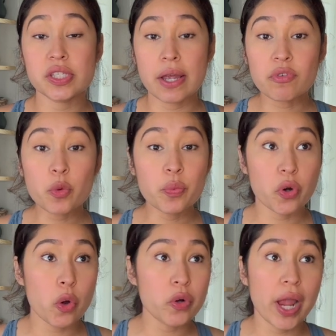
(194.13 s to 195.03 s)
several
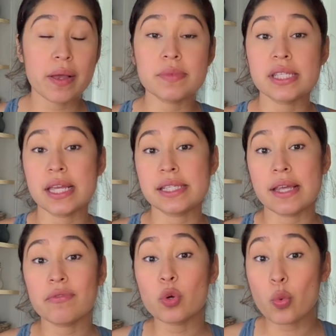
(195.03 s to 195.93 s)
programs and
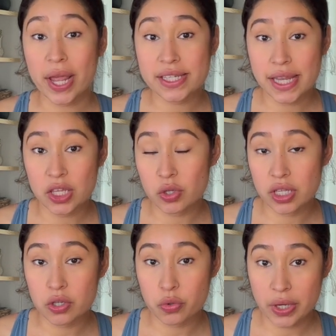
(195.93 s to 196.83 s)
several ways that you
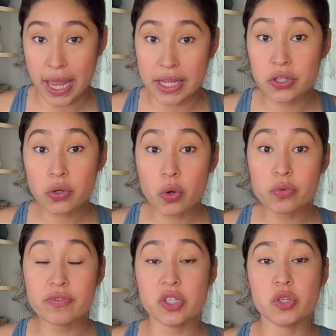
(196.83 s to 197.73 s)
can create your
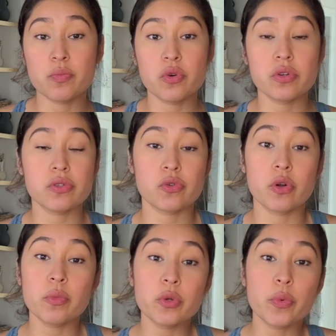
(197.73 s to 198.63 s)
own vision boards
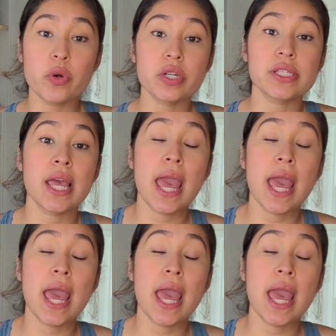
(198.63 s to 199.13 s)
or mood boards.